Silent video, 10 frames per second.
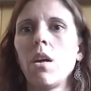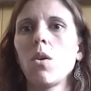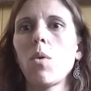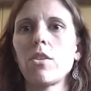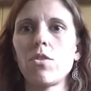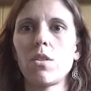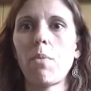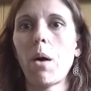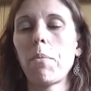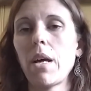Questions
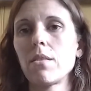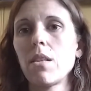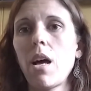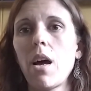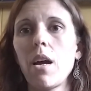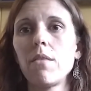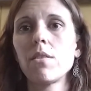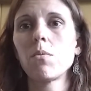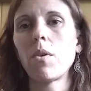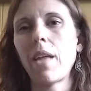about past
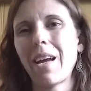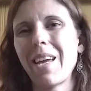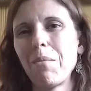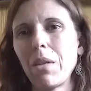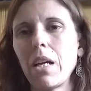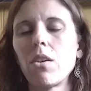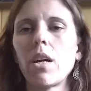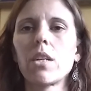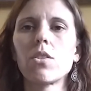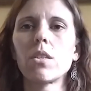lives. Well, that came later,
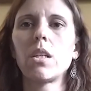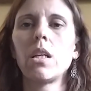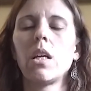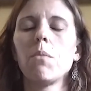actually.